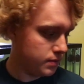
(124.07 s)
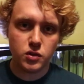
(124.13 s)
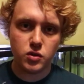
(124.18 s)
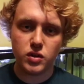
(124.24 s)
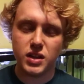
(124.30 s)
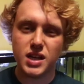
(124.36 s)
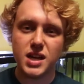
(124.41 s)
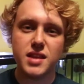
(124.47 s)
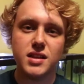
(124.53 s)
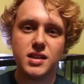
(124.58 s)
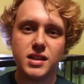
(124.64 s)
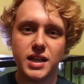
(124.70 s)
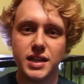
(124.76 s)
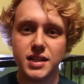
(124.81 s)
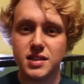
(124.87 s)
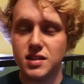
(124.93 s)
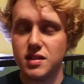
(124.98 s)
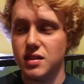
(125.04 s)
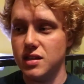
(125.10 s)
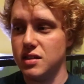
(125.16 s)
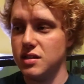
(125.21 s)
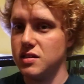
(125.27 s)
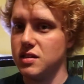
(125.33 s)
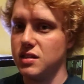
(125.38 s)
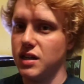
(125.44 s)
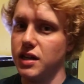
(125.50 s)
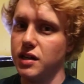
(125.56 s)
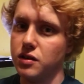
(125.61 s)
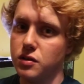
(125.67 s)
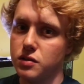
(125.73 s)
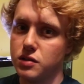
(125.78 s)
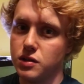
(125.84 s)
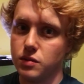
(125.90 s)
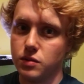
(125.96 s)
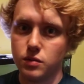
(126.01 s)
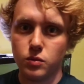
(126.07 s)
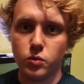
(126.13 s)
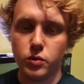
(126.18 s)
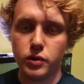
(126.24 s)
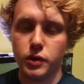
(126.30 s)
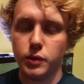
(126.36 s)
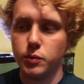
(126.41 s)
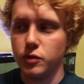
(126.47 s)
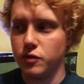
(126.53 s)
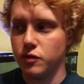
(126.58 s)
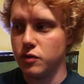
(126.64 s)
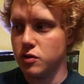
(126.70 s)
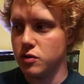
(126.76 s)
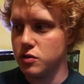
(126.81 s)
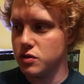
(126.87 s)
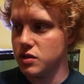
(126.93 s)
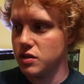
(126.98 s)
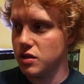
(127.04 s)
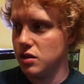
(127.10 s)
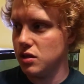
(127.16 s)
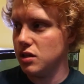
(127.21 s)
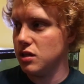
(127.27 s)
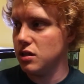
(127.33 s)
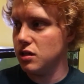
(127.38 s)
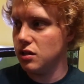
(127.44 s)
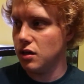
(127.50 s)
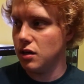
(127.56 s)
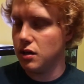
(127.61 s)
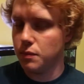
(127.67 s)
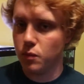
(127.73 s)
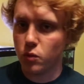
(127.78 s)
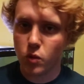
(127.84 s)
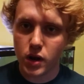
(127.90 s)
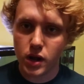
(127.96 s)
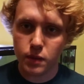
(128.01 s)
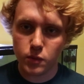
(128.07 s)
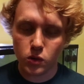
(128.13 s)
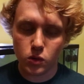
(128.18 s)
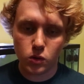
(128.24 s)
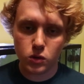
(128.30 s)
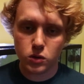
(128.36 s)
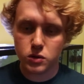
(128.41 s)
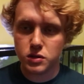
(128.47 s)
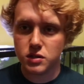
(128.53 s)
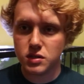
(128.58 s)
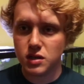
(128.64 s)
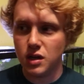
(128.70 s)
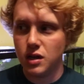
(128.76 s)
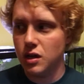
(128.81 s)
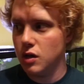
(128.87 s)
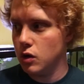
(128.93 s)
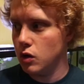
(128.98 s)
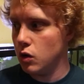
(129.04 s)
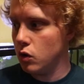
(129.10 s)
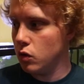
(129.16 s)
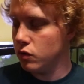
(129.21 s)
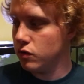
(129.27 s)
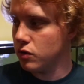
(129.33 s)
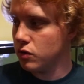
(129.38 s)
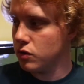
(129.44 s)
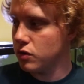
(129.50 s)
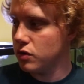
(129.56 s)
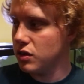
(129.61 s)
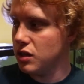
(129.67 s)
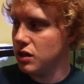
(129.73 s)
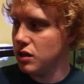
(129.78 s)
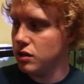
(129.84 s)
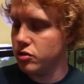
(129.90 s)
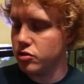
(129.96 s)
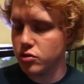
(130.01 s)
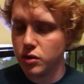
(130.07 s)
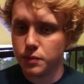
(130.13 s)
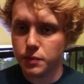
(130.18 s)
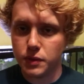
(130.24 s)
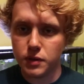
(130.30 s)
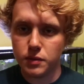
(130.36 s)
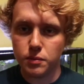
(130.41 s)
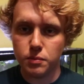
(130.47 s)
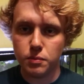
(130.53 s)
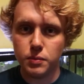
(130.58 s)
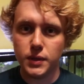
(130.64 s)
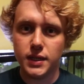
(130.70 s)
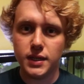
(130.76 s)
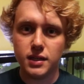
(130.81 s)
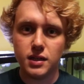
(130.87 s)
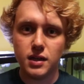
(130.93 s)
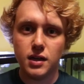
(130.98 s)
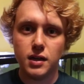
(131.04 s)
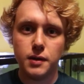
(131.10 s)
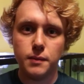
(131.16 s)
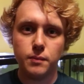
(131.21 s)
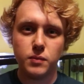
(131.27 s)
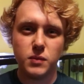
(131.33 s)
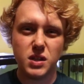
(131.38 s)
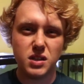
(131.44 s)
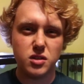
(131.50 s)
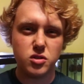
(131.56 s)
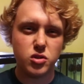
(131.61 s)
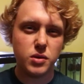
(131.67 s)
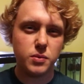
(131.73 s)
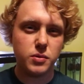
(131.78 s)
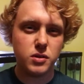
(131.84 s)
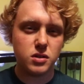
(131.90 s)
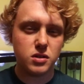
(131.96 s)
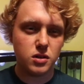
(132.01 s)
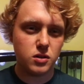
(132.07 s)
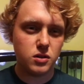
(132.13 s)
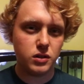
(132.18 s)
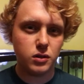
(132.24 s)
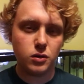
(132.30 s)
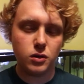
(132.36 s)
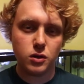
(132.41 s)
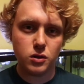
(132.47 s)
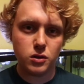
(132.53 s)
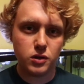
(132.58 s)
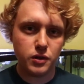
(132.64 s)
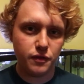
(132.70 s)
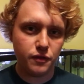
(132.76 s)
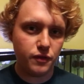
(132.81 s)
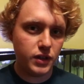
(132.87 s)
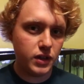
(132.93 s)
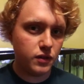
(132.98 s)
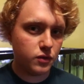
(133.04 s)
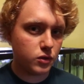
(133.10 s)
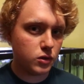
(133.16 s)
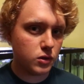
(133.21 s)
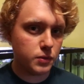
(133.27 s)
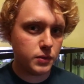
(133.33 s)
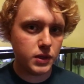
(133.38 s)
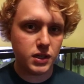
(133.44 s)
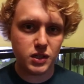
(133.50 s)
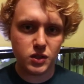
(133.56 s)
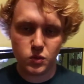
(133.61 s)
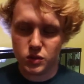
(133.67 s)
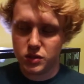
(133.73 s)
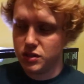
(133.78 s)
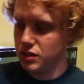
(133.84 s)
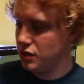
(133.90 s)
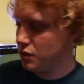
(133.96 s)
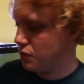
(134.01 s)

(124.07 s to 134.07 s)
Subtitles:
So the guy that likes the snails really prefers the ram horns over the trumpet, but the trumpets are a little harder to feed for him because once they